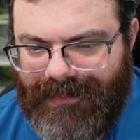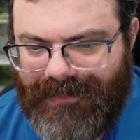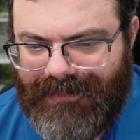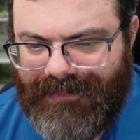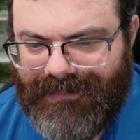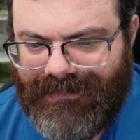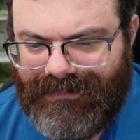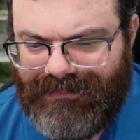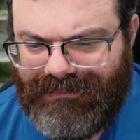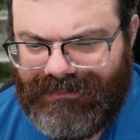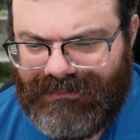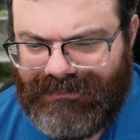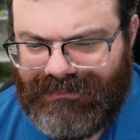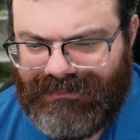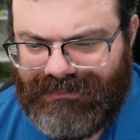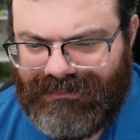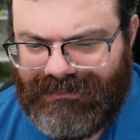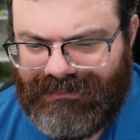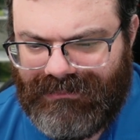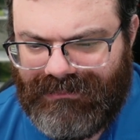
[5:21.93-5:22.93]

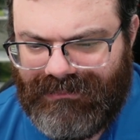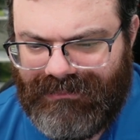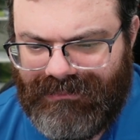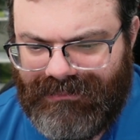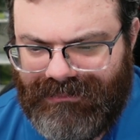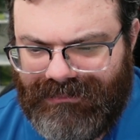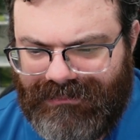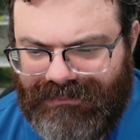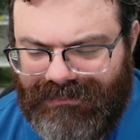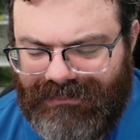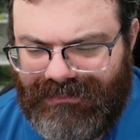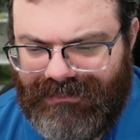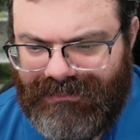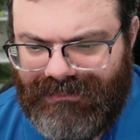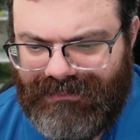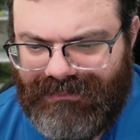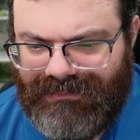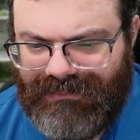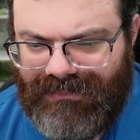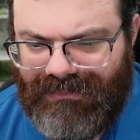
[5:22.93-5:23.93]

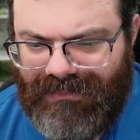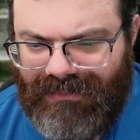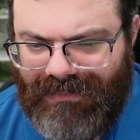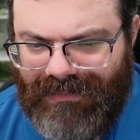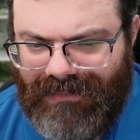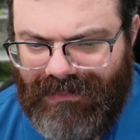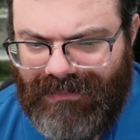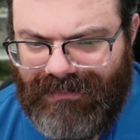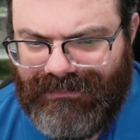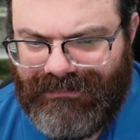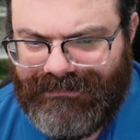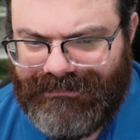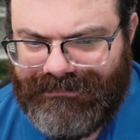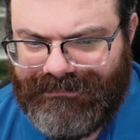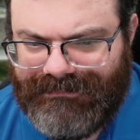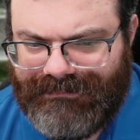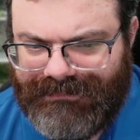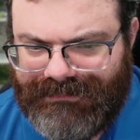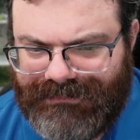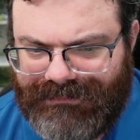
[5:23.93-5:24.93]

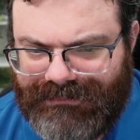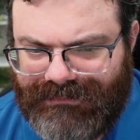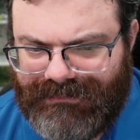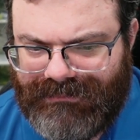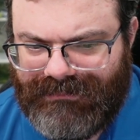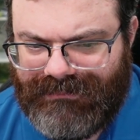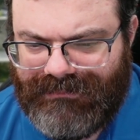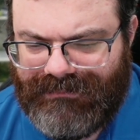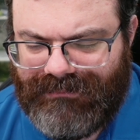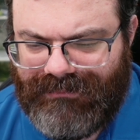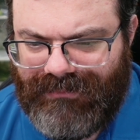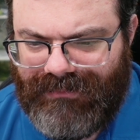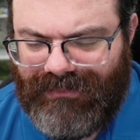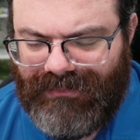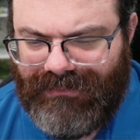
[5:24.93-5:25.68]
[no speech]